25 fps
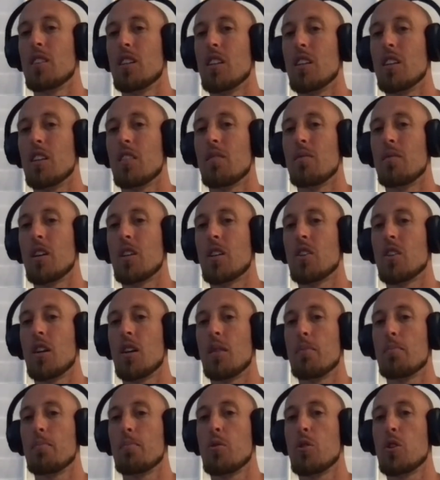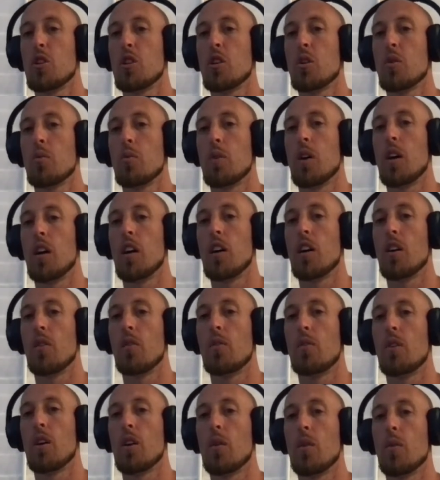You know, I'm not trying to push it away,
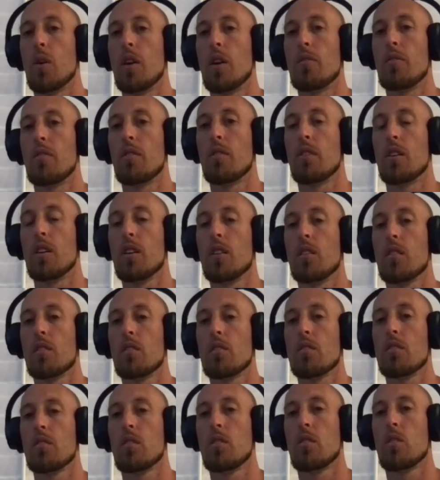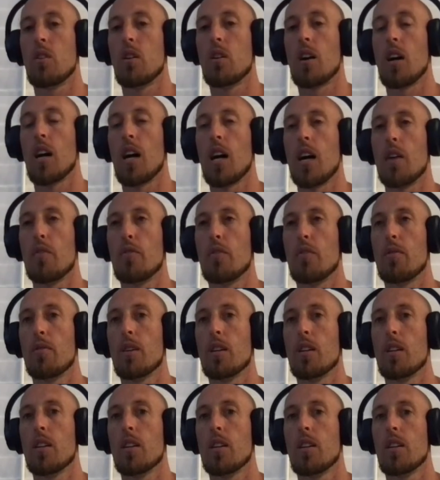run away from it, or hide from
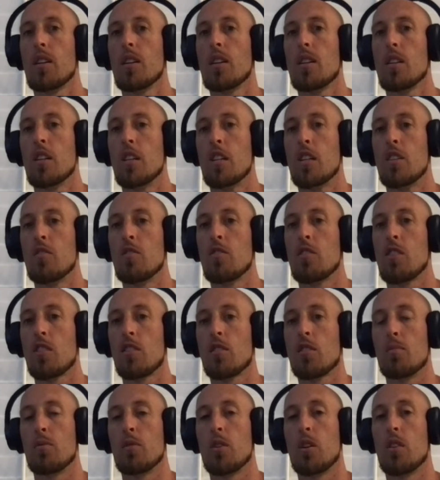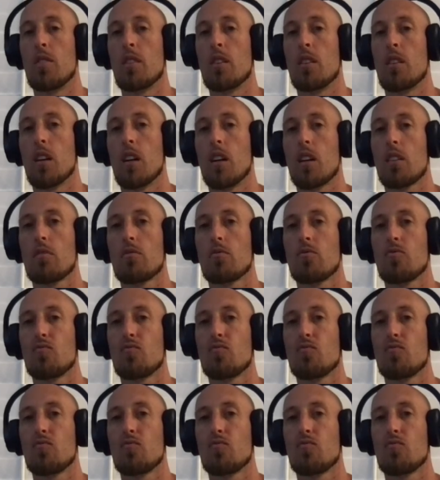it. Just observe it. Like,